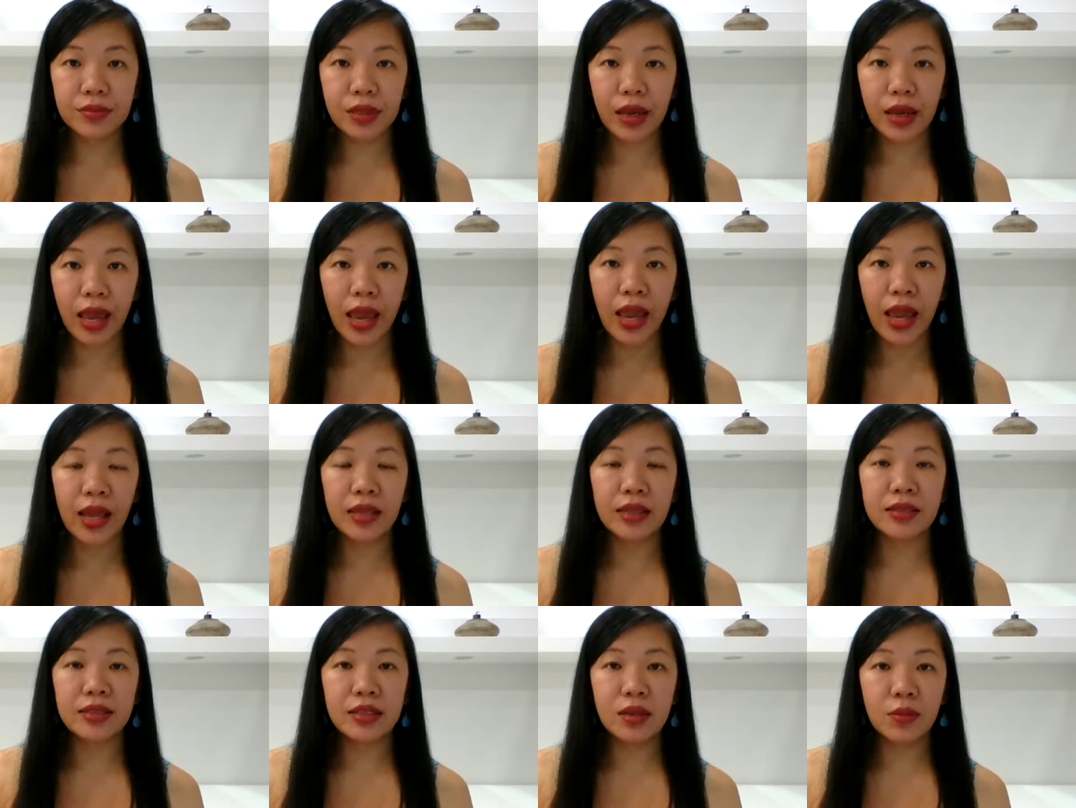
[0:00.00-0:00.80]

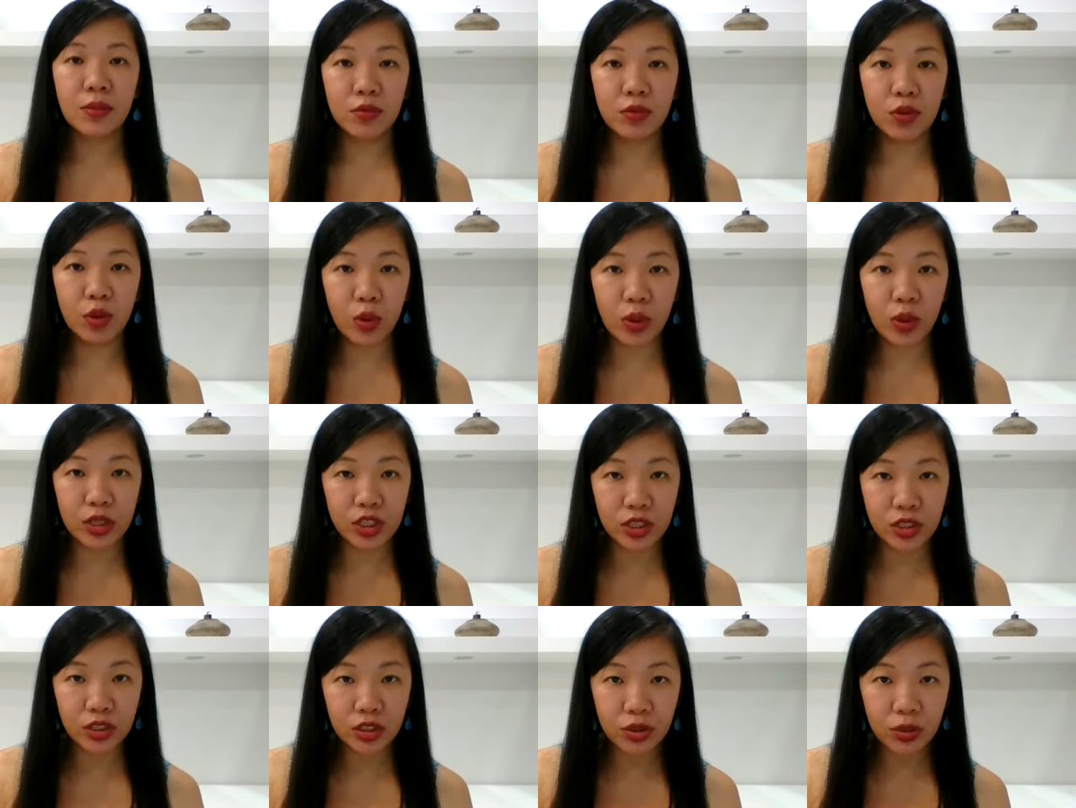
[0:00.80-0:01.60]
And some of the
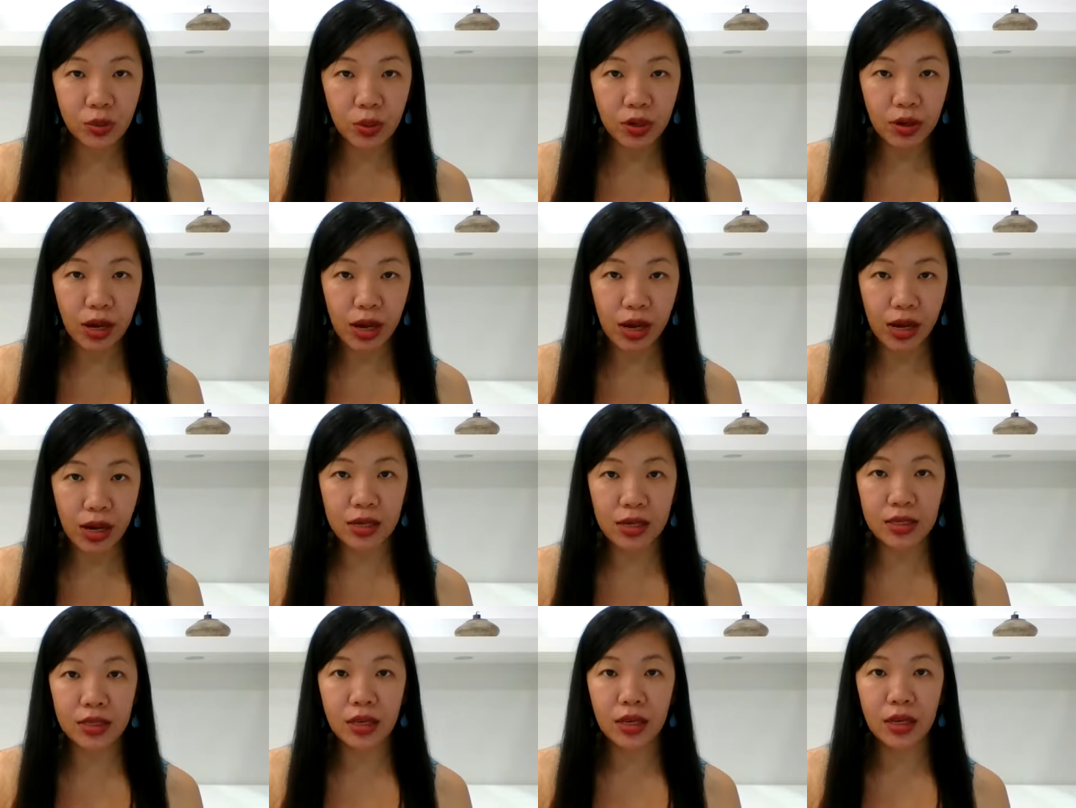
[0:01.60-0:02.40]
questions you want to
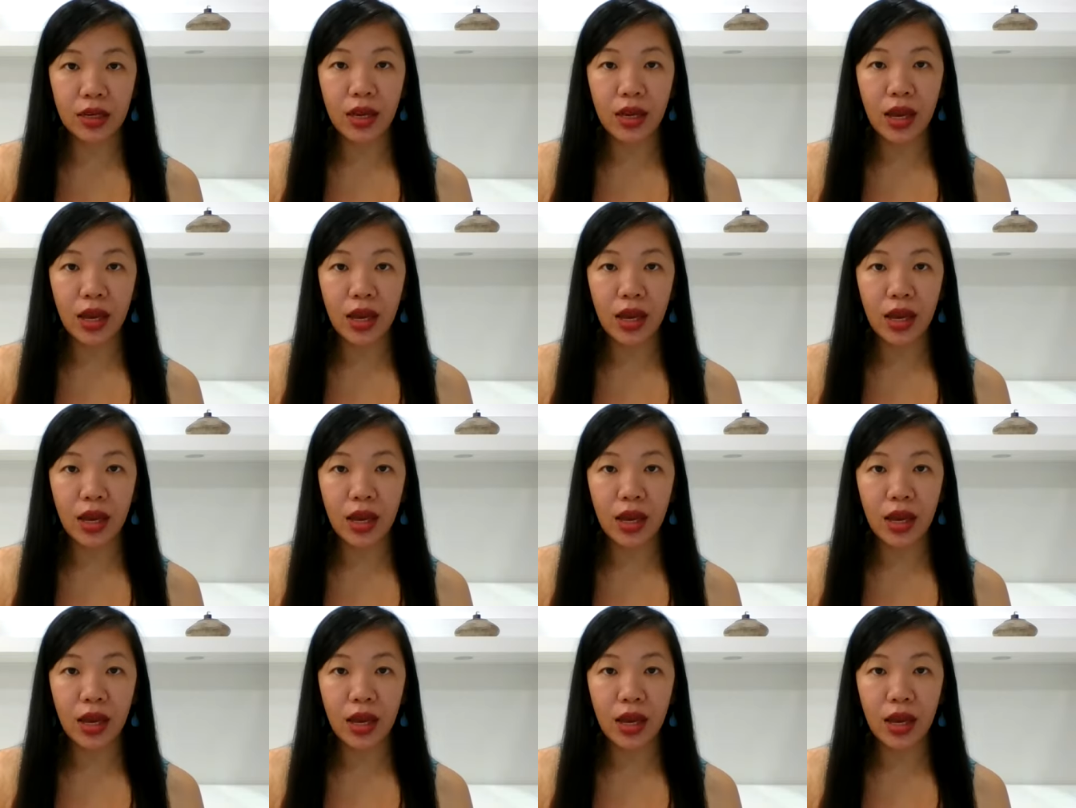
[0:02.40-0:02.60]
ask